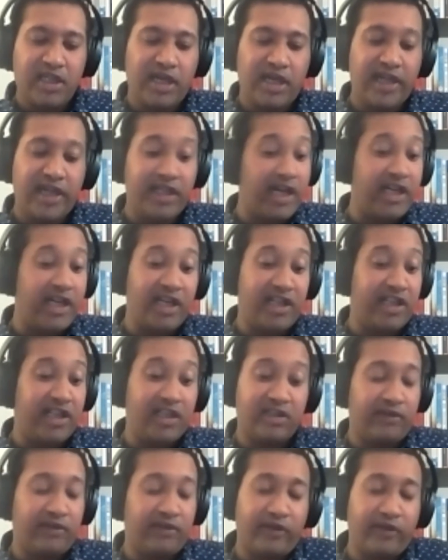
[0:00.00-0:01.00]
I
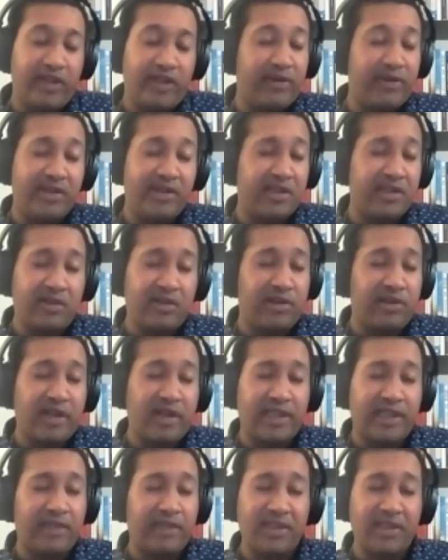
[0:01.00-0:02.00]
think that for that reason, there are a lot
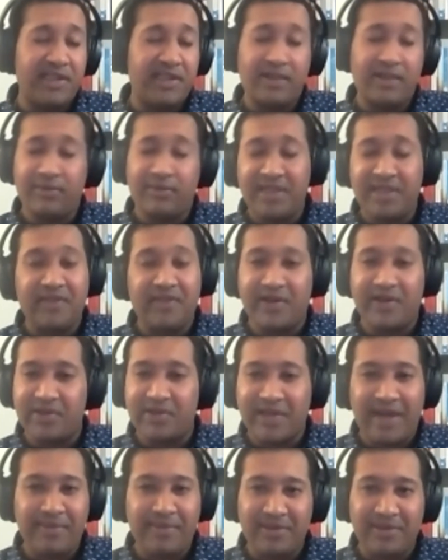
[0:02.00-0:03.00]
of companies that raise venture
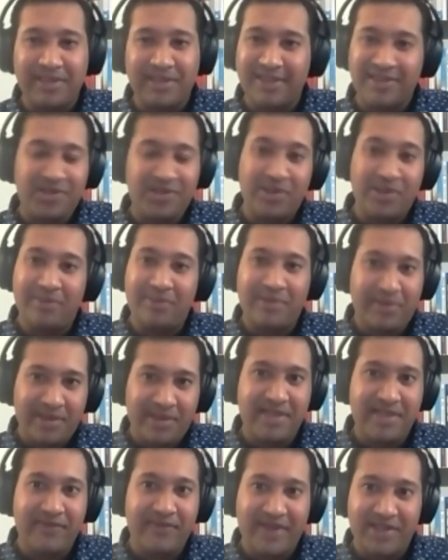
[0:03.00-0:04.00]
capital that shouldn't be
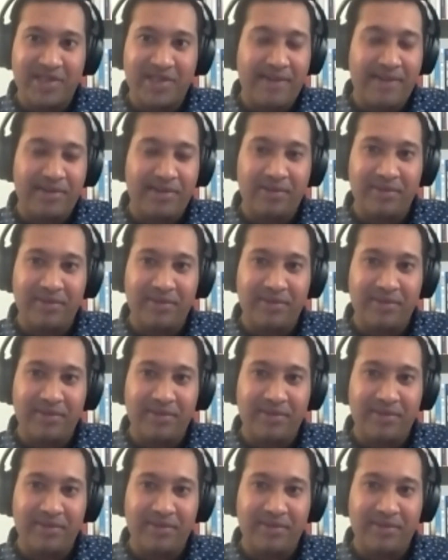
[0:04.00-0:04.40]
raising venture capital,